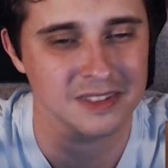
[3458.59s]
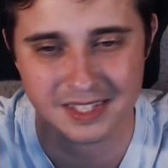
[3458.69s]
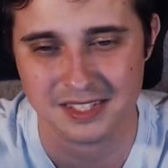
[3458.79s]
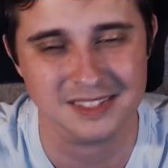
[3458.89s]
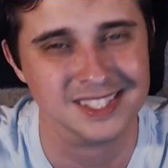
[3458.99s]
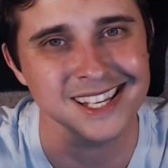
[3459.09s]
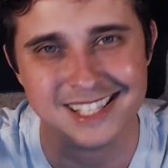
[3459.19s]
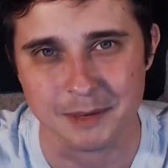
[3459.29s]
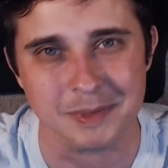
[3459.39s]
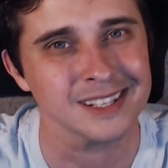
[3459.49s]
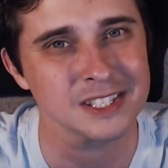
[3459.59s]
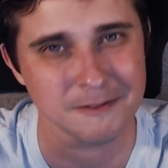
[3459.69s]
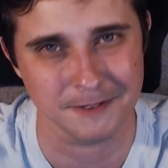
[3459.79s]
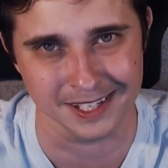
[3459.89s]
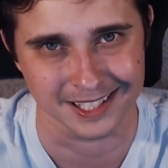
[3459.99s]
sentiment, this
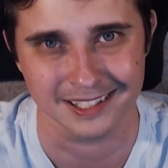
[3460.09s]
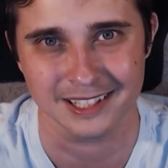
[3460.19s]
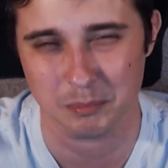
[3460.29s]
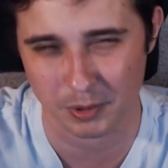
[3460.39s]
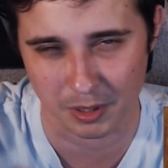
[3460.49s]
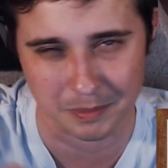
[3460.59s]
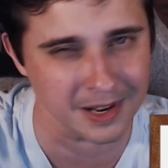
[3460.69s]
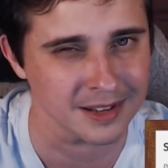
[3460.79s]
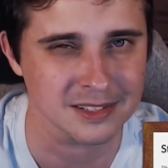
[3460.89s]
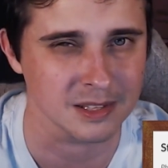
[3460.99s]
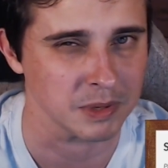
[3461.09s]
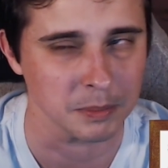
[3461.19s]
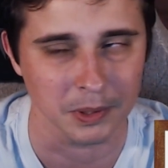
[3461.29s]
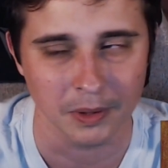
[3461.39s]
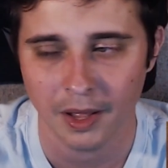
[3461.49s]
feeling that permeates the.
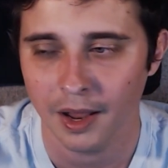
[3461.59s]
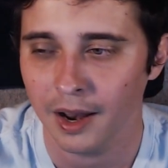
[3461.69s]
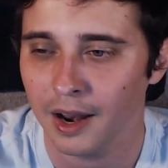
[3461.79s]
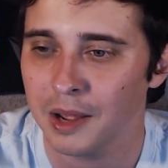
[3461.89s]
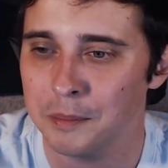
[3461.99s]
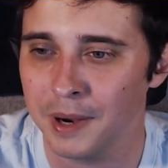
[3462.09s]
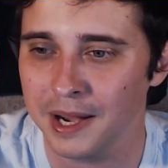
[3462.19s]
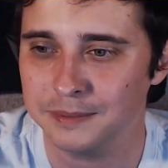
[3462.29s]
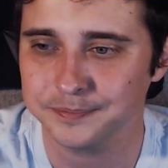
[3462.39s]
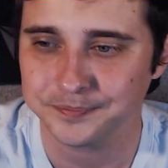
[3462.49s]
But